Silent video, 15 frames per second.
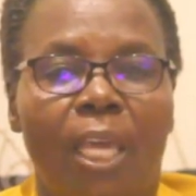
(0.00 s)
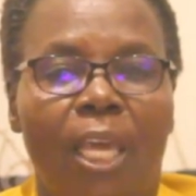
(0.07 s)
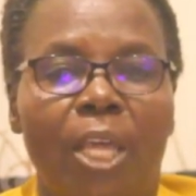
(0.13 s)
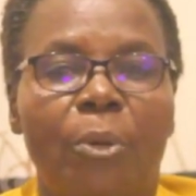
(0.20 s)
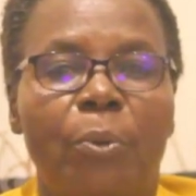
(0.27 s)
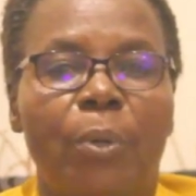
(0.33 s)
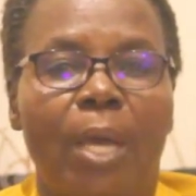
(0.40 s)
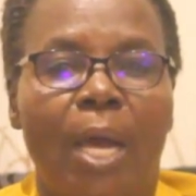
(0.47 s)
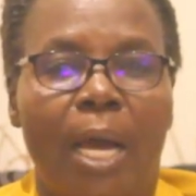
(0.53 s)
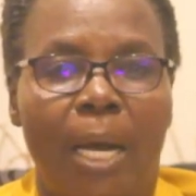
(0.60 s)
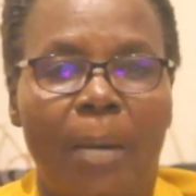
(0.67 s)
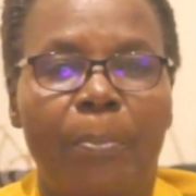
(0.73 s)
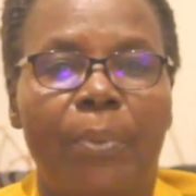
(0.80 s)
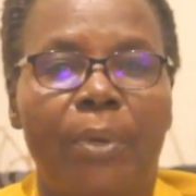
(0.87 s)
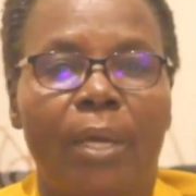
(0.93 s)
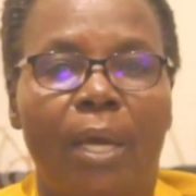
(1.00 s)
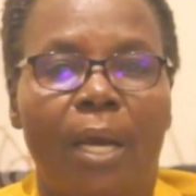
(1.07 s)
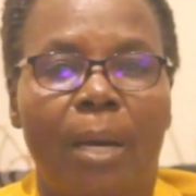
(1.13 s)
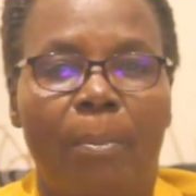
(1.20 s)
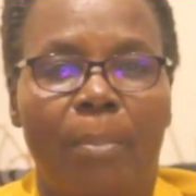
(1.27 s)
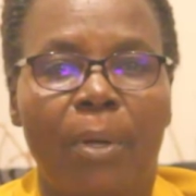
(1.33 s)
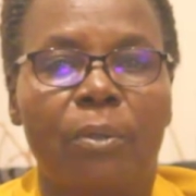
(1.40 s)
and we are happy
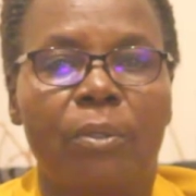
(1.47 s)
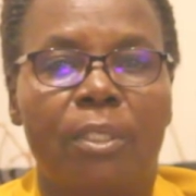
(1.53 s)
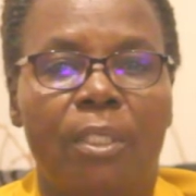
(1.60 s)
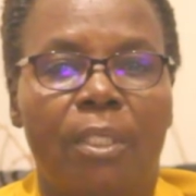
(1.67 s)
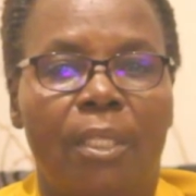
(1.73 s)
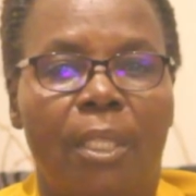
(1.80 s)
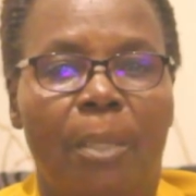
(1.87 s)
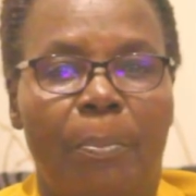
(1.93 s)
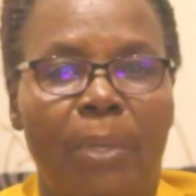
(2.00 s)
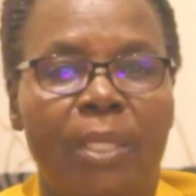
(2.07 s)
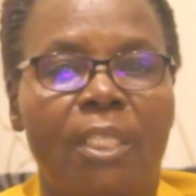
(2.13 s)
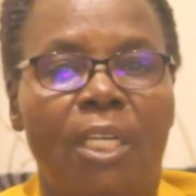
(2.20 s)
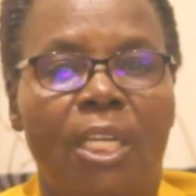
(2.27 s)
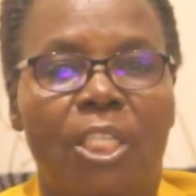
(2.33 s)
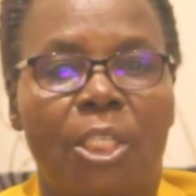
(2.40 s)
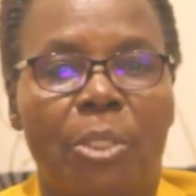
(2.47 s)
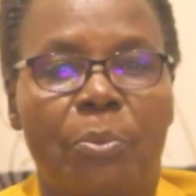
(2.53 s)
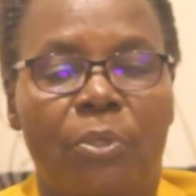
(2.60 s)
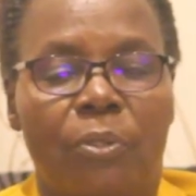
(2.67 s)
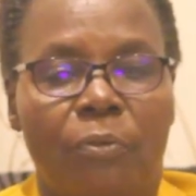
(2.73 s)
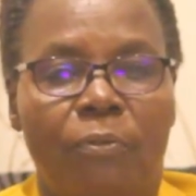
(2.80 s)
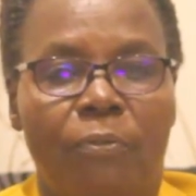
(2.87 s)
about the partnership
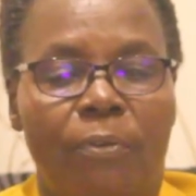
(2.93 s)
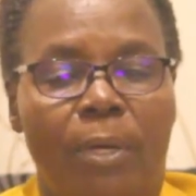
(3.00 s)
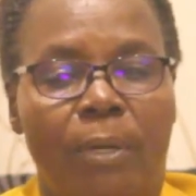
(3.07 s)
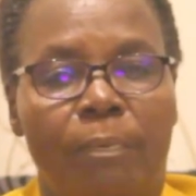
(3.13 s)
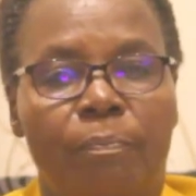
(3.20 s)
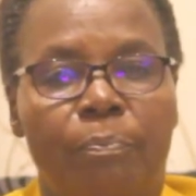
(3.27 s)
so far.